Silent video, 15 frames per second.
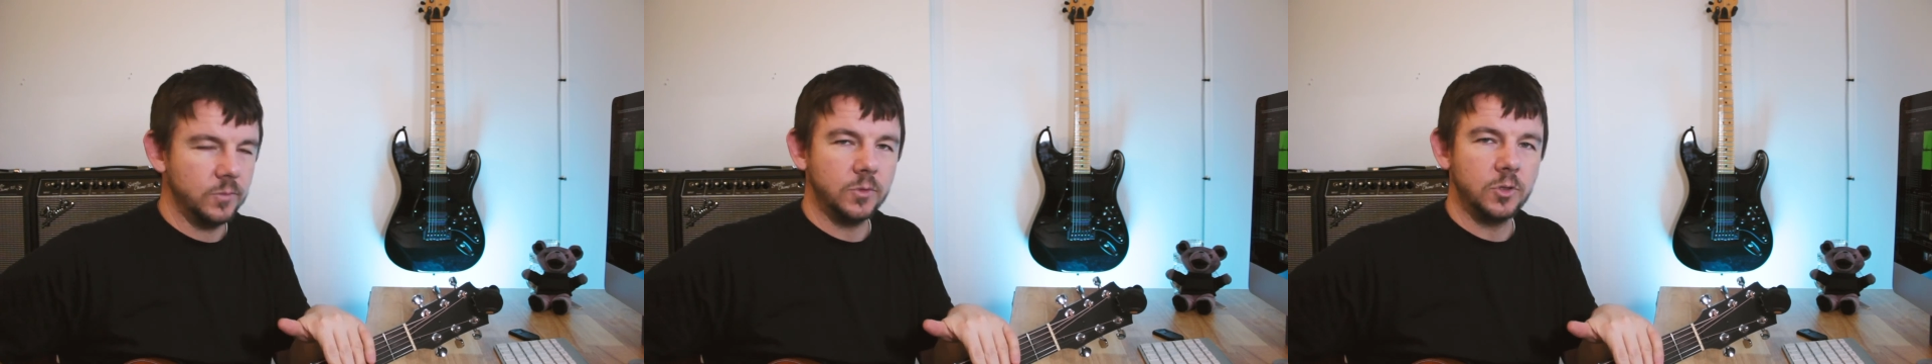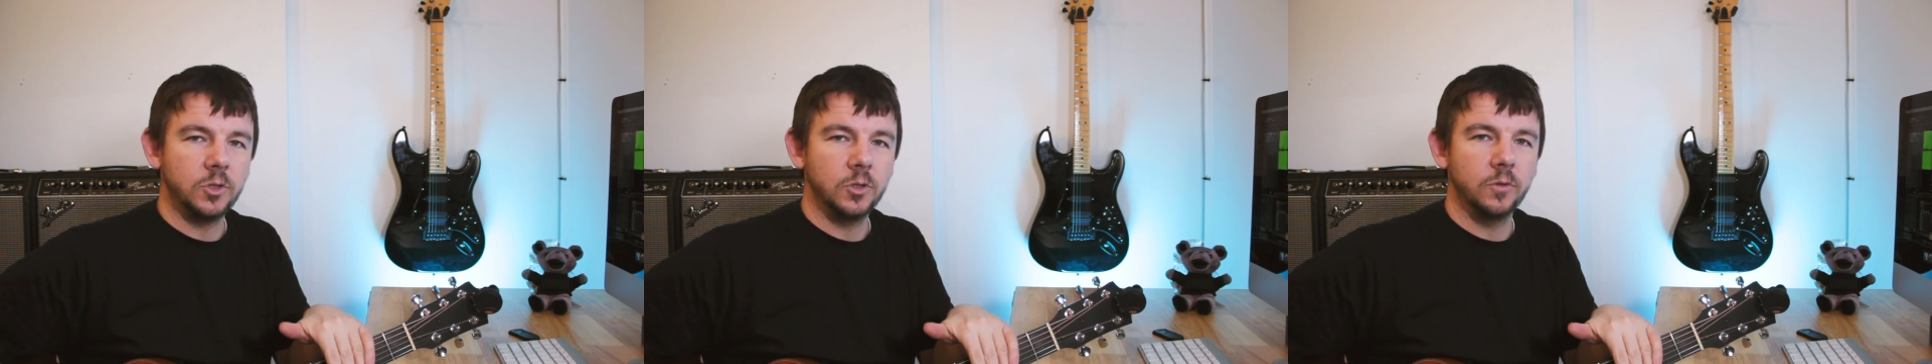
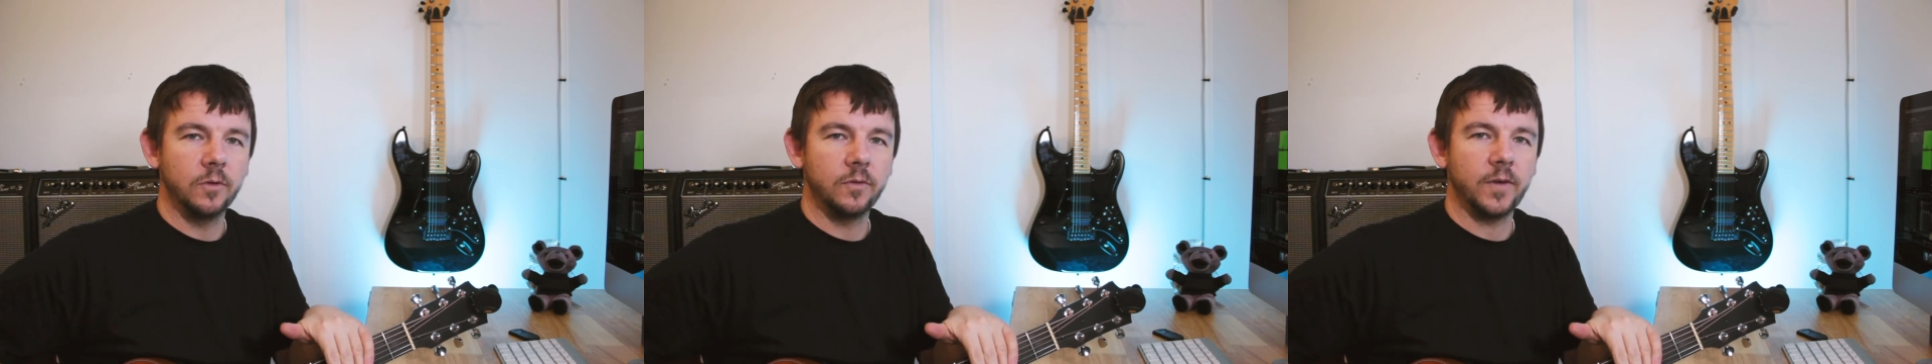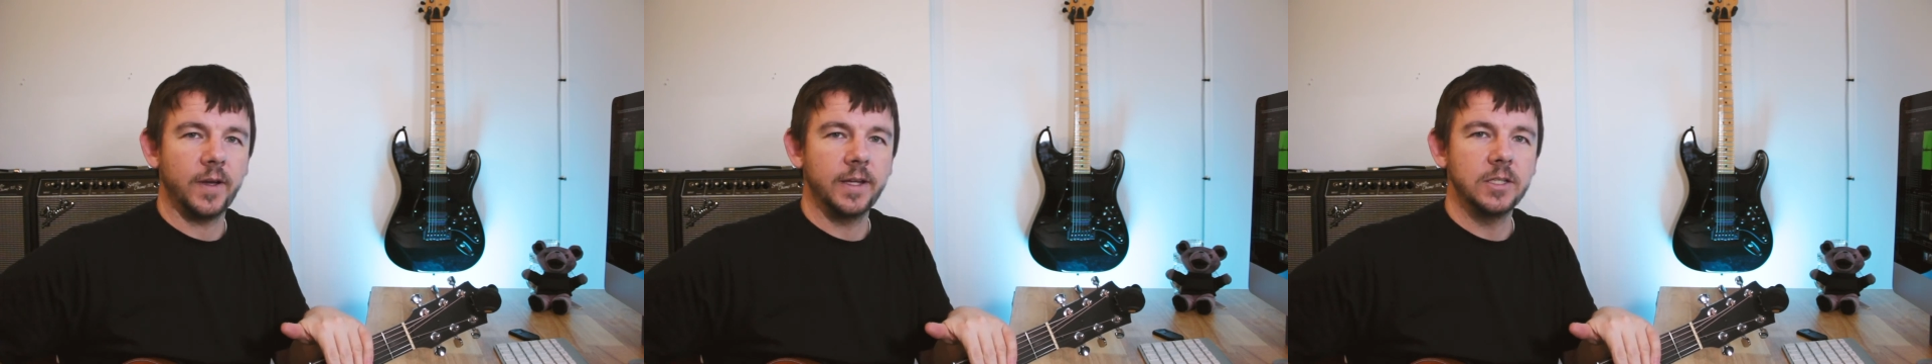do a
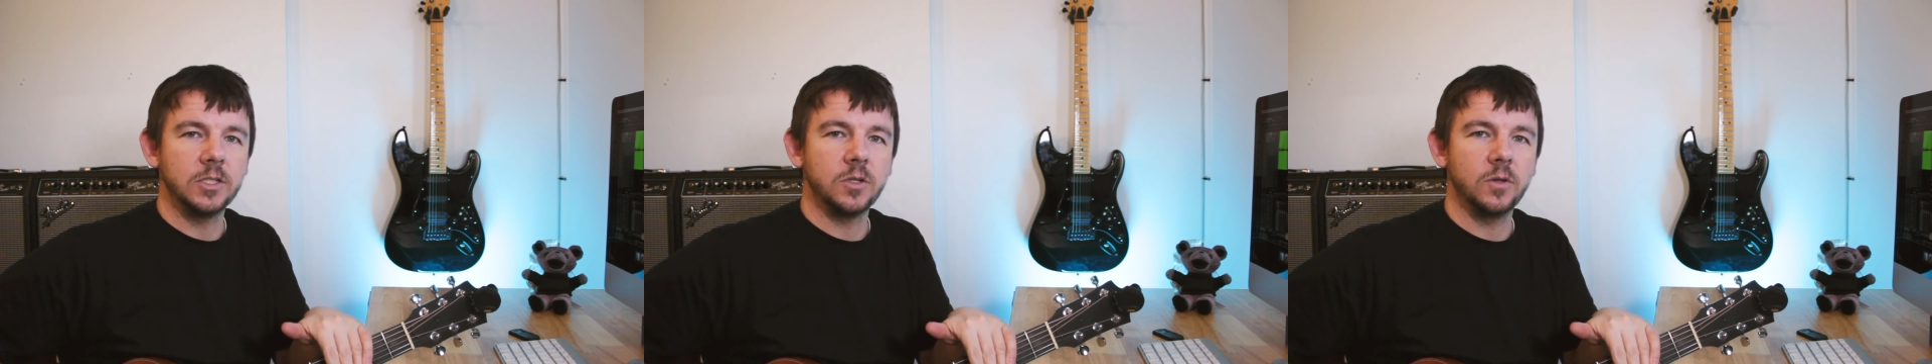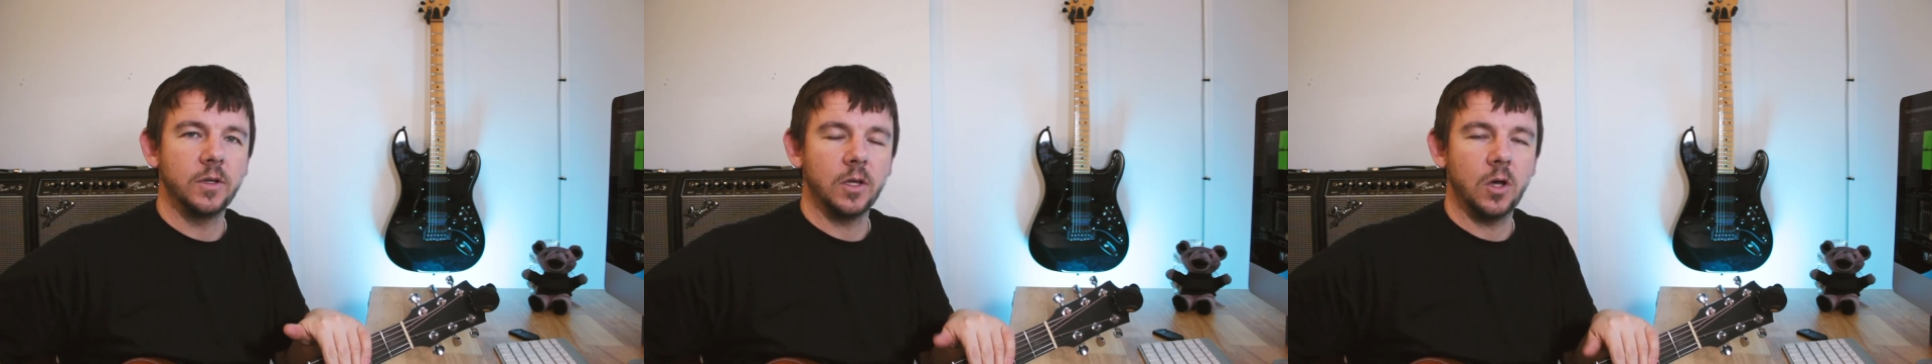fine
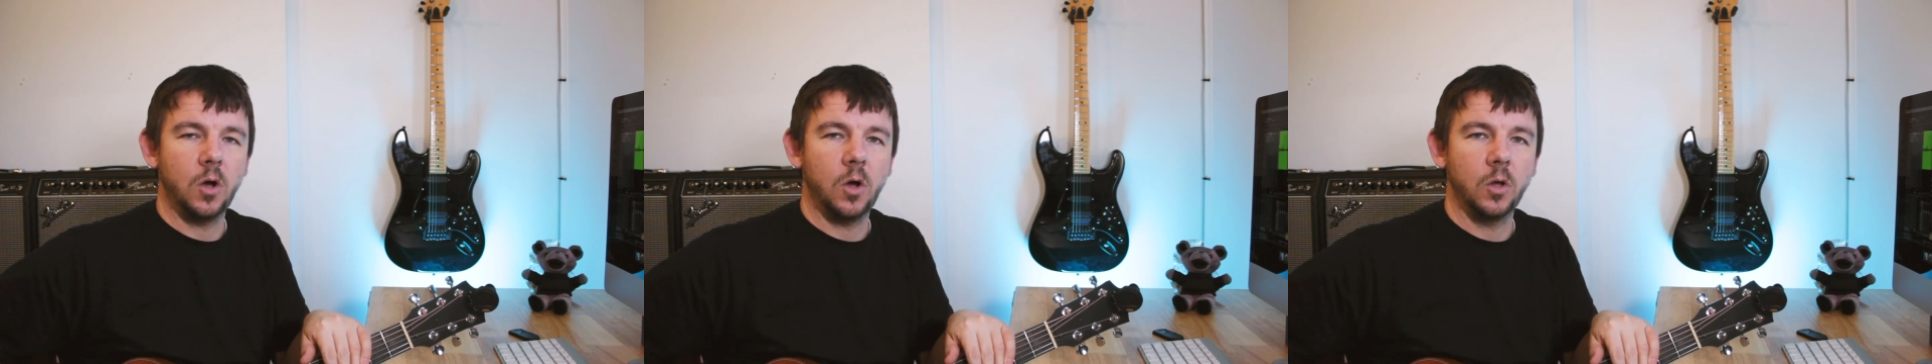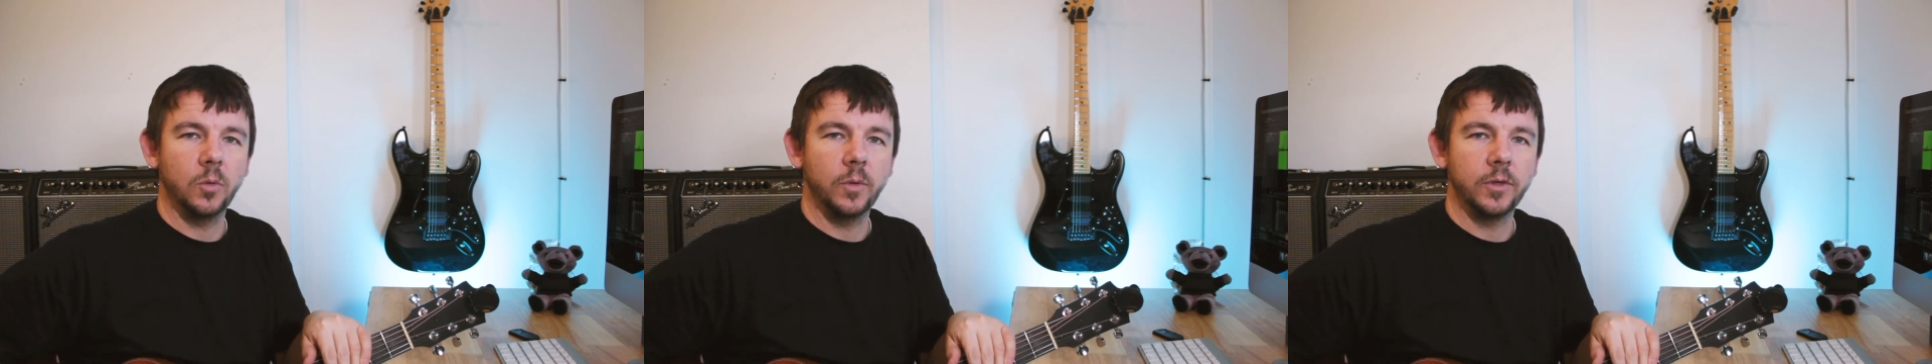tuning
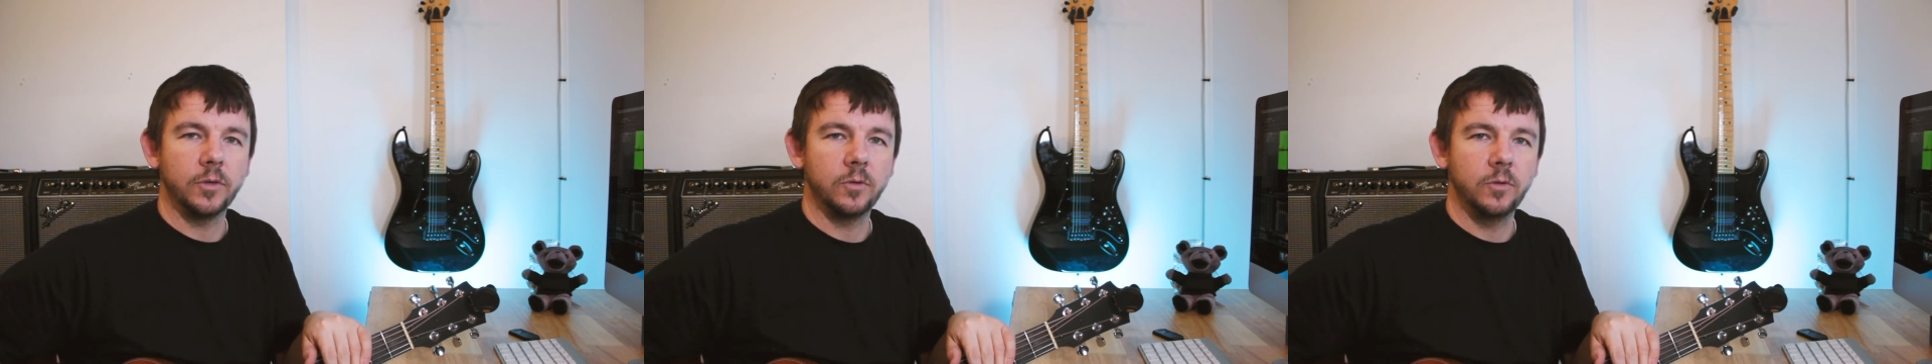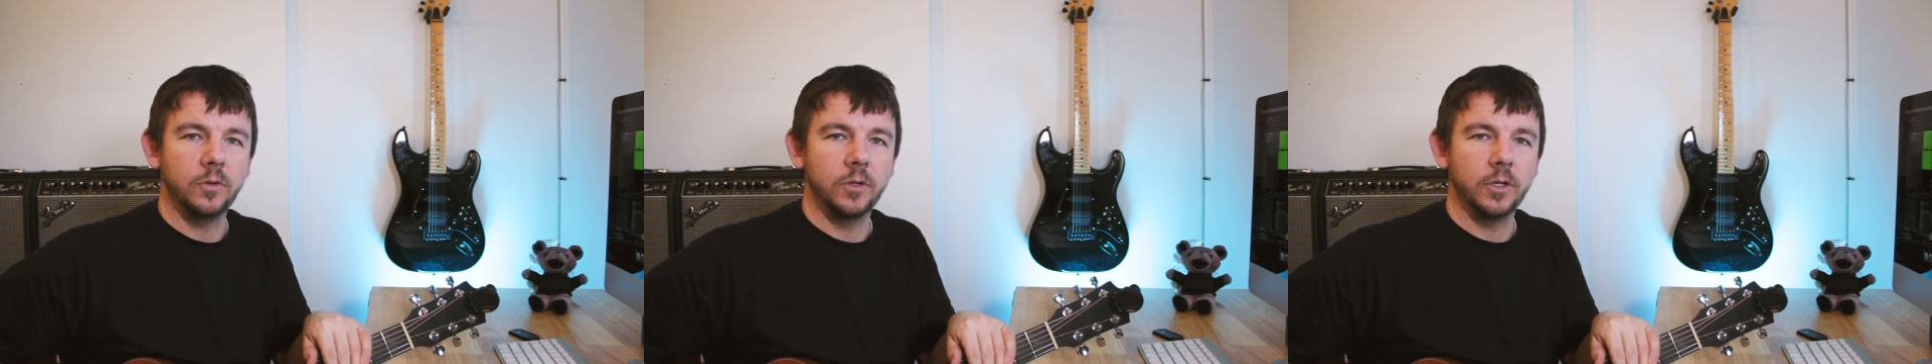all the way
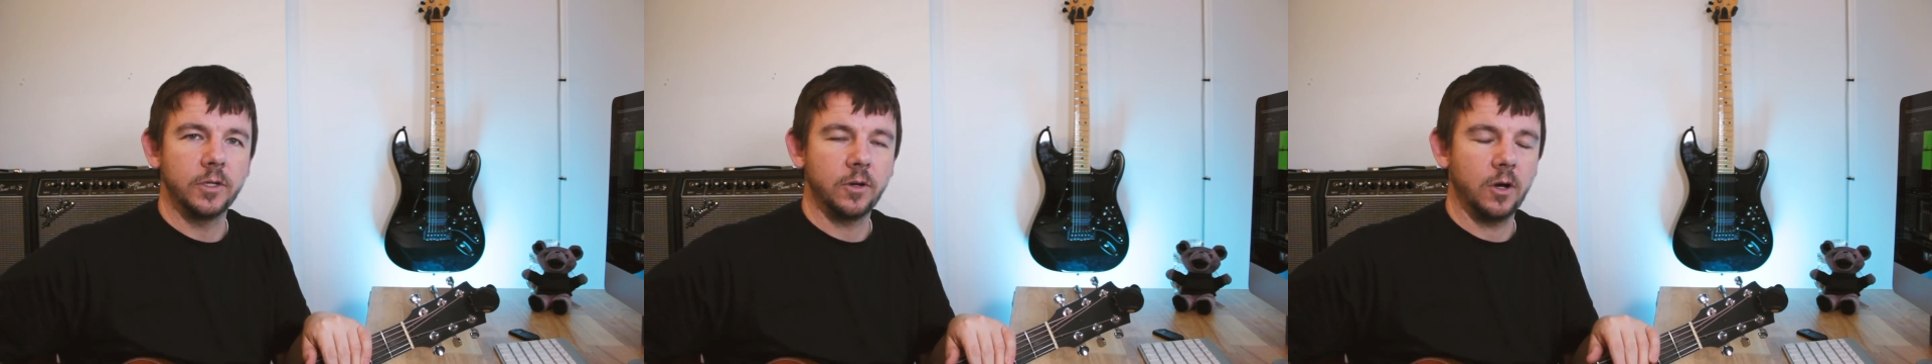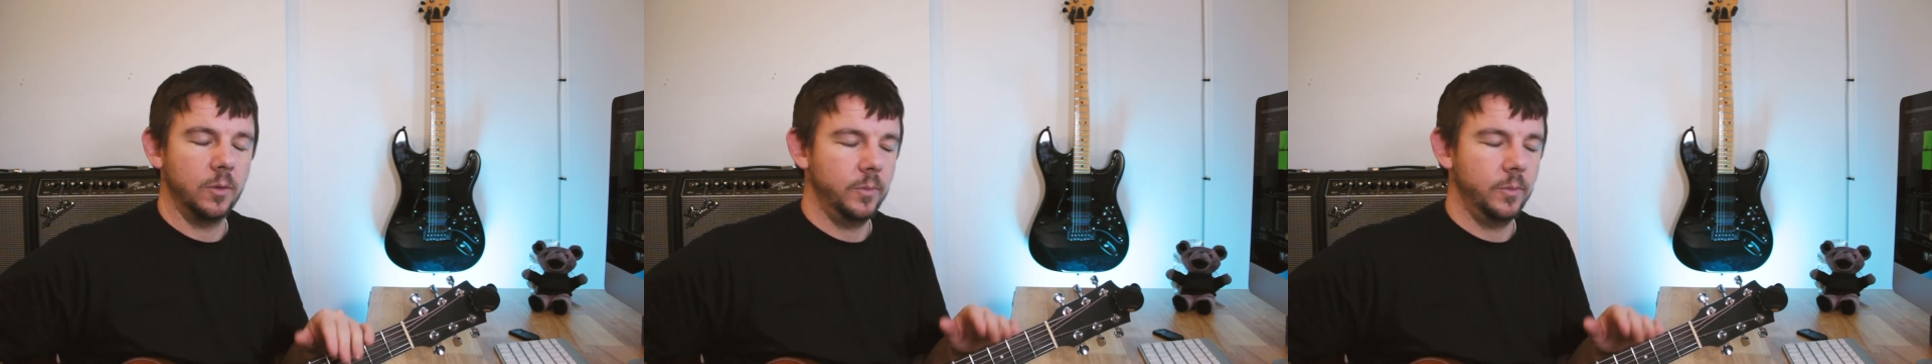through your guitar,